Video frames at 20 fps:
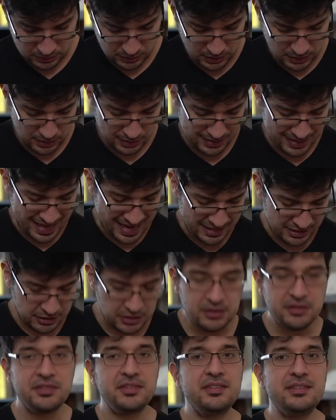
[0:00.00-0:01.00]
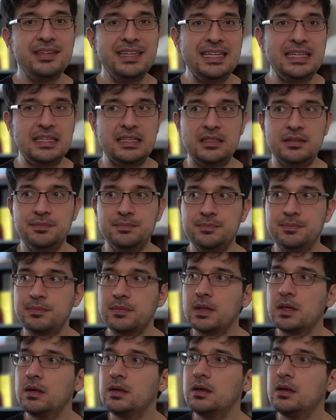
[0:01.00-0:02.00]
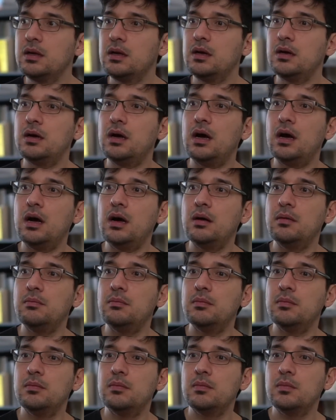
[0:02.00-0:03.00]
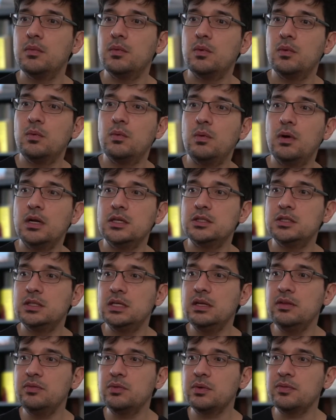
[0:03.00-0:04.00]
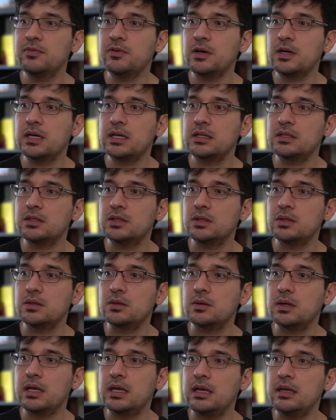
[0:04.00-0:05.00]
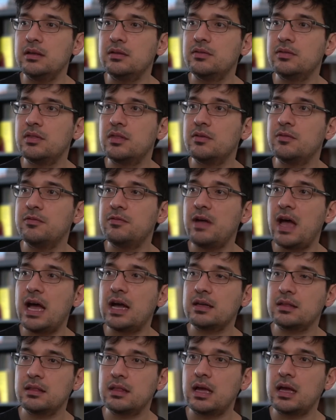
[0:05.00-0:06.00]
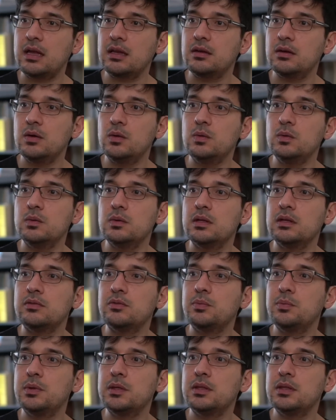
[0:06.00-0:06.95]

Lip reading: letter C. What she's referring to is the fact that, let's put the